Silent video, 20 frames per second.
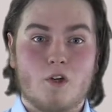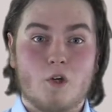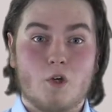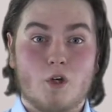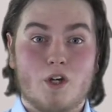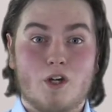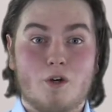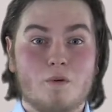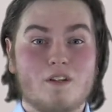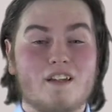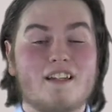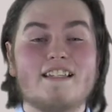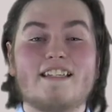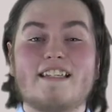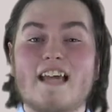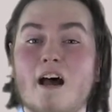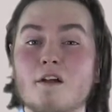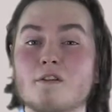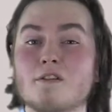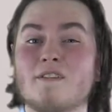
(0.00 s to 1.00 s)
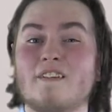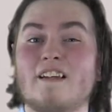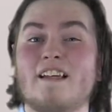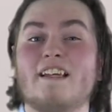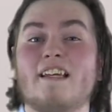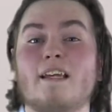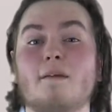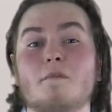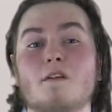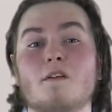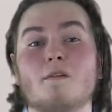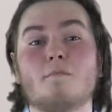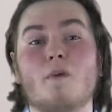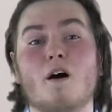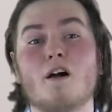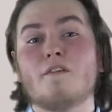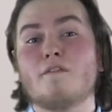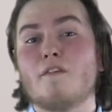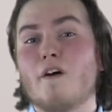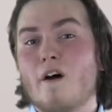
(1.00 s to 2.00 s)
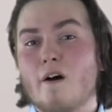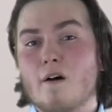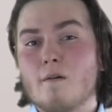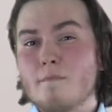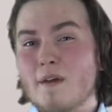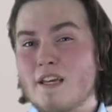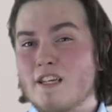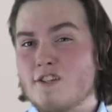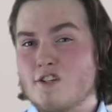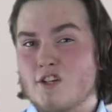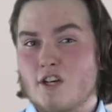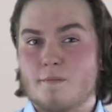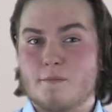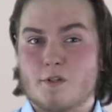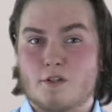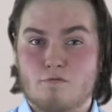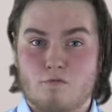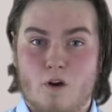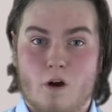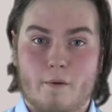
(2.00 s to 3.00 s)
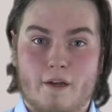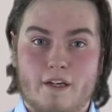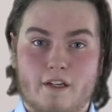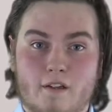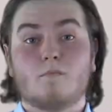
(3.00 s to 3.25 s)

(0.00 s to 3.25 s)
who will undoubtedly keep the demand for Arm-based chips growing.